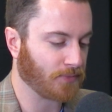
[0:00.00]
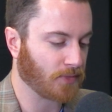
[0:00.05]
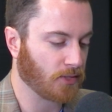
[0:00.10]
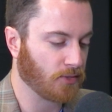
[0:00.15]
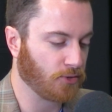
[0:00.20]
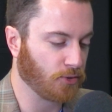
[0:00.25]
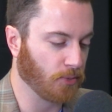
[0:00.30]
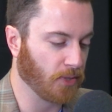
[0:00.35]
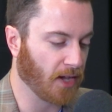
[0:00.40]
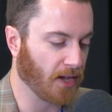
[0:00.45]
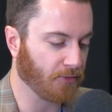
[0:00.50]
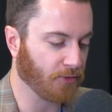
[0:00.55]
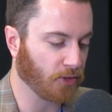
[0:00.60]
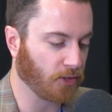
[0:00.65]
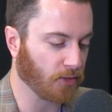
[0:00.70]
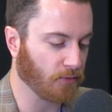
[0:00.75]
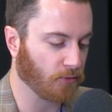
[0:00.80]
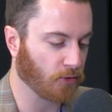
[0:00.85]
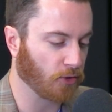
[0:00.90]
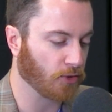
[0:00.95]
So we have the
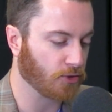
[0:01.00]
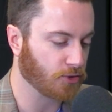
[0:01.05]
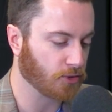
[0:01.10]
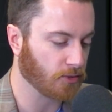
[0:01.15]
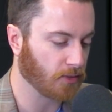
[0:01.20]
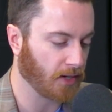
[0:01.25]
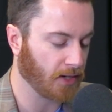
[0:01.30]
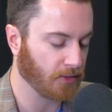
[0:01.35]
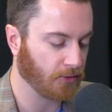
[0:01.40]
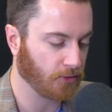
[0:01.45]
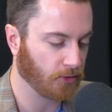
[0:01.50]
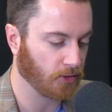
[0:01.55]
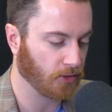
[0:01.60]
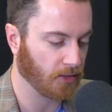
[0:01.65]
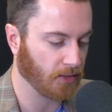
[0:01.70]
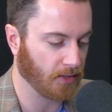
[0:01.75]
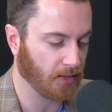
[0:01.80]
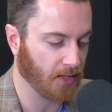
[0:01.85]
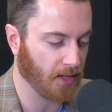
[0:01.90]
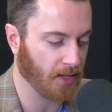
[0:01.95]
conversion rate.
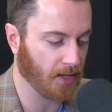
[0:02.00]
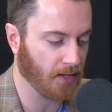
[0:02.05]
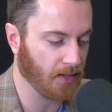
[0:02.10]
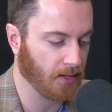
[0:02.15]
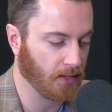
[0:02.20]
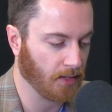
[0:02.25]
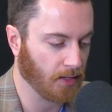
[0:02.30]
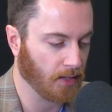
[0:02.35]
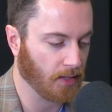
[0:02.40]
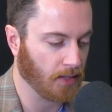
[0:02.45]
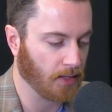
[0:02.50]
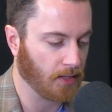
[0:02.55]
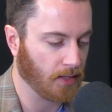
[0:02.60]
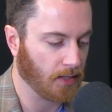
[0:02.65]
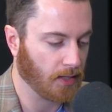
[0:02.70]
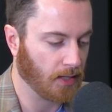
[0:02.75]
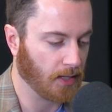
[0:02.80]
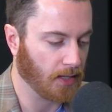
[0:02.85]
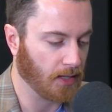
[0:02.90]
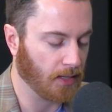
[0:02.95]
So then,
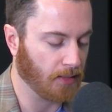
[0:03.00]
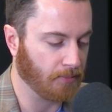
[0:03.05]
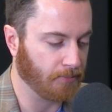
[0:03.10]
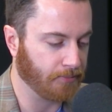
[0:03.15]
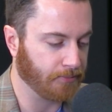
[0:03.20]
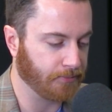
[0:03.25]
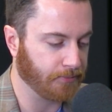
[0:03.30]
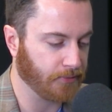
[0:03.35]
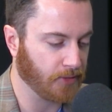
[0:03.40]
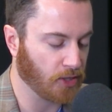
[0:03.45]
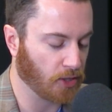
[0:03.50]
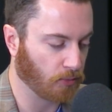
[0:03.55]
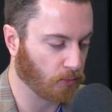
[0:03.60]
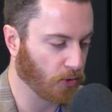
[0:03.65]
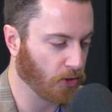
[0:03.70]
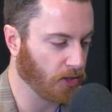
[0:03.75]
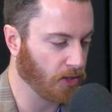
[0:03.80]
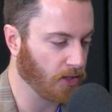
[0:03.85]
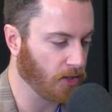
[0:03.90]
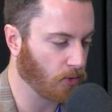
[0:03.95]

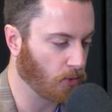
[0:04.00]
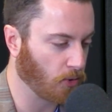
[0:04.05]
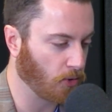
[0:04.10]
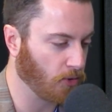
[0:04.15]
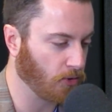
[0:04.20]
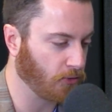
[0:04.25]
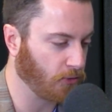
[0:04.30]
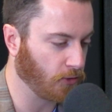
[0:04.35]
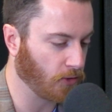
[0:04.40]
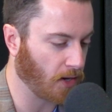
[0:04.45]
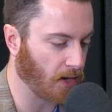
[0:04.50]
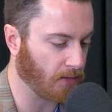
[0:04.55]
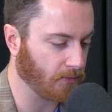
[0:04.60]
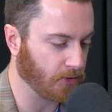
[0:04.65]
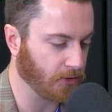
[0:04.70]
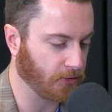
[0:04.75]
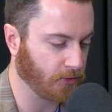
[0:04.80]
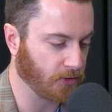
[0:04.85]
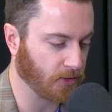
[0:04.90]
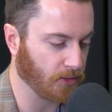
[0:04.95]
really in order to
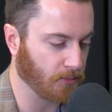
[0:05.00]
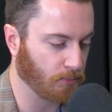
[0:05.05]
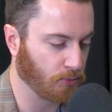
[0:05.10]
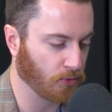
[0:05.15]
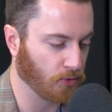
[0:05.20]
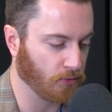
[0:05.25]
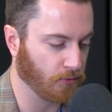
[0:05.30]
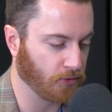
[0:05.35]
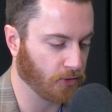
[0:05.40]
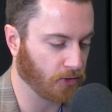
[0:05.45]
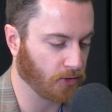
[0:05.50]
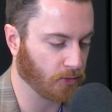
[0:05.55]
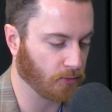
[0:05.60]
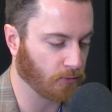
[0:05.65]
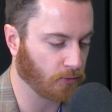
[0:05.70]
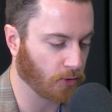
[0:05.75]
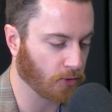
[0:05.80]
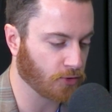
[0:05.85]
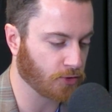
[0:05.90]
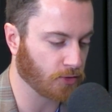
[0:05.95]
obviously improve the
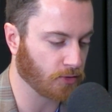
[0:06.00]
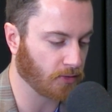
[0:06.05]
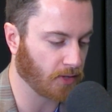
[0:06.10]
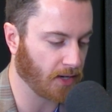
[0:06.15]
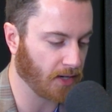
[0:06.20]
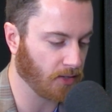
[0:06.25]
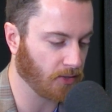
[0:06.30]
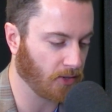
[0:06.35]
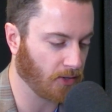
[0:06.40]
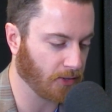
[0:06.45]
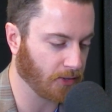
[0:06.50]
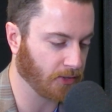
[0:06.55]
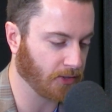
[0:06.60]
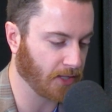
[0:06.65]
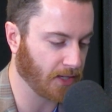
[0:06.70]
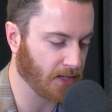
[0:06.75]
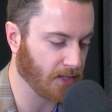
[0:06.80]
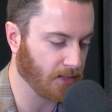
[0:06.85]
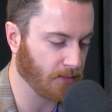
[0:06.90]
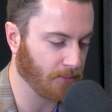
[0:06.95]
conversion rate on a
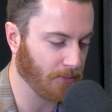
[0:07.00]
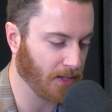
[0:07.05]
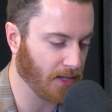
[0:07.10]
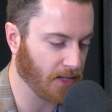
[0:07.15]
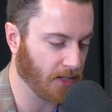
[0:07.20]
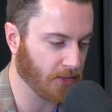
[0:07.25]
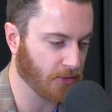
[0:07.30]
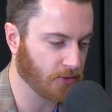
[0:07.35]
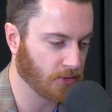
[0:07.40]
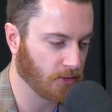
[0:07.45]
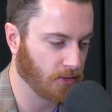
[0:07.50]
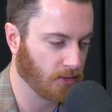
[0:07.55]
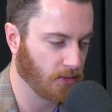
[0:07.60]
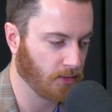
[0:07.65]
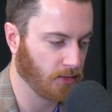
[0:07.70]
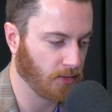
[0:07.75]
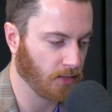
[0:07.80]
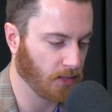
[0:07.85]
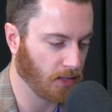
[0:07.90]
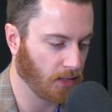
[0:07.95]
landing page
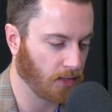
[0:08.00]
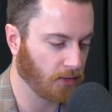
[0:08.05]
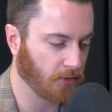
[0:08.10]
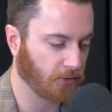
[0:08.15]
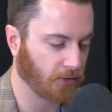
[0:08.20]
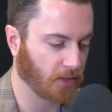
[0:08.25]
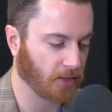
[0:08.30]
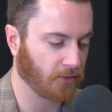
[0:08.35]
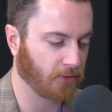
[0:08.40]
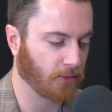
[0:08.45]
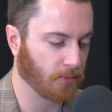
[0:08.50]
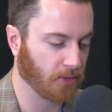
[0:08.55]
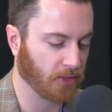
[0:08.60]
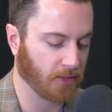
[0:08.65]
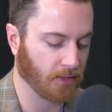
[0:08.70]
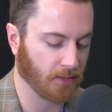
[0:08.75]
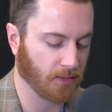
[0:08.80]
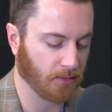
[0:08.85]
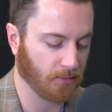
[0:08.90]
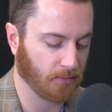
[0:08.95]
is like some of
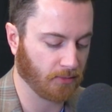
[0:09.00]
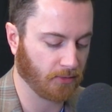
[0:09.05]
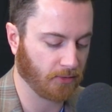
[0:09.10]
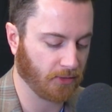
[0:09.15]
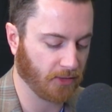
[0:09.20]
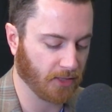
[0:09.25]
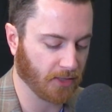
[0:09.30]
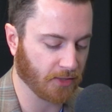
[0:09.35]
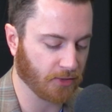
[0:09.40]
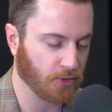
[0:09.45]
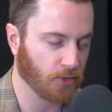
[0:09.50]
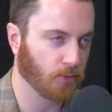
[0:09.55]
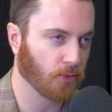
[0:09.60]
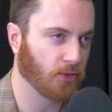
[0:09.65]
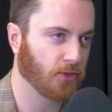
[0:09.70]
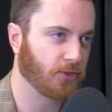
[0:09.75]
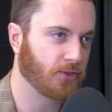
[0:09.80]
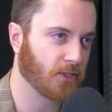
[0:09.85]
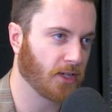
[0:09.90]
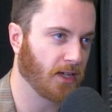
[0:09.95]
the things you were
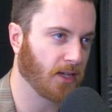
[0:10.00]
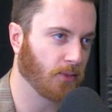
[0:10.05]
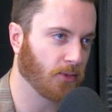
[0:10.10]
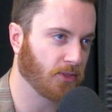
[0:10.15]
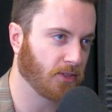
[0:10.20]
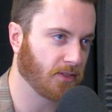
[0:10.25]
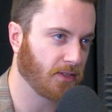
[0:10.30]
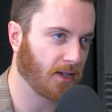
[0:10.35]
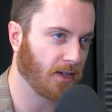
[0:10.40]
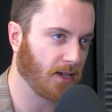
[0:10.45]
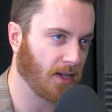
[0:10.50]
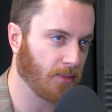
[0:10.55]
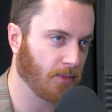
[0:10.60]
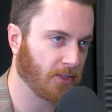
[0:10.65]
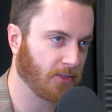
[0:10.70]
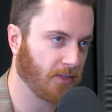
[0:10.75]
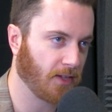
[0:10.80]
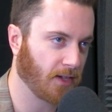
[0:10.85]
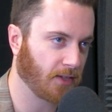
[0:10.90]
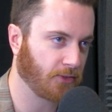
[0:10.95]
just saying with the
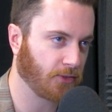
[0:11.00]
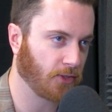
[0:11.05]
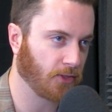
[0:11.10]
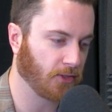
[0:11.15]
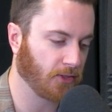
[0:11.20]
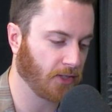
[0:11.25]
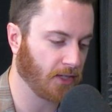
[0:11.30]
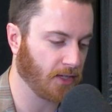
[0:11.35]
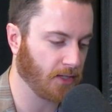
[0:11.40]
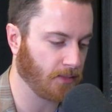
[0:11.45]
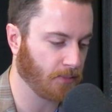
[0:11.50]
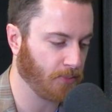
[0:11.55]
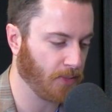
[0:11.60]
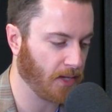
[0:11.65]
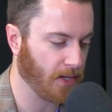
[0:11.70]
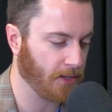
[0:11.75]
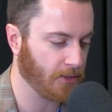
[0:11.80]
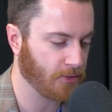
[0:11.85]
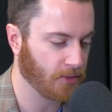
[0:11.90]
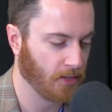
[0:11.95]
dynamic text on the landing
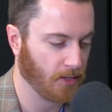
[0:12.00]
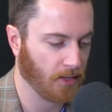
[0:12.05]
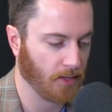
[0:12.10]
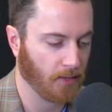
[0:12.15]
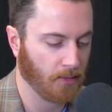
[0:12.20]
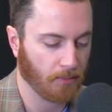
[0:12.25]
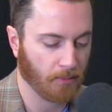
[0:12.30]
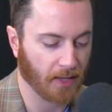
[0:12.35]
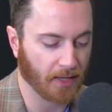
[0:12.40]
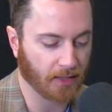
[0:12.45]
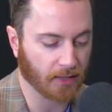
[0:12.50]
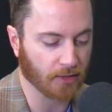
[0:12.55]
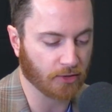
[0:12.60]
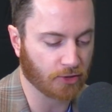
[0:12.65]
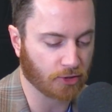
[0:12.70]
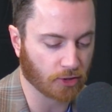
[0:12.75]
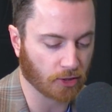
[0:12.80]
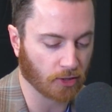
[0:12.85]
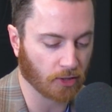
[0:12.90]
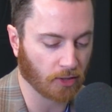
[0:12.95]
page, making
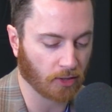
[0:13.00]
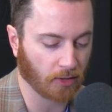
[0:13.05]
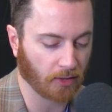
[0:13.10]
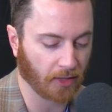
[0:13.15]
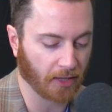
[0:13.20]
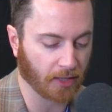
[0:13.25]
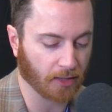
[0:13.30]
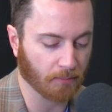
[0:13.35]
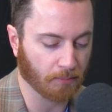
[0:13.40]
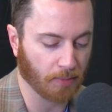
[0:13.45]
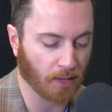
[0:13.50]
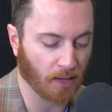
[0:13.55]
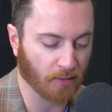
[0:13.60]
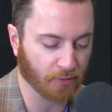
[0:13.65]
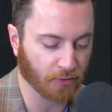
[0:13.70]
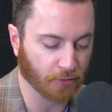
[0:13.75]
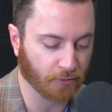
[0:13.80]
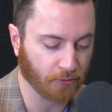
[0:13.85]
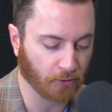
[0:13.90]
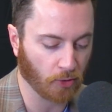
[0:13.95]
sure like
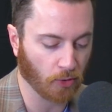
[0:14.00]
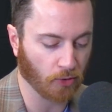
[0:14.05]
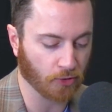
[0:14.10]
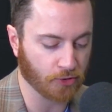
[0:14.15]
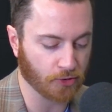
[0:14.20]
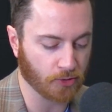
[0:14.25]
above the fold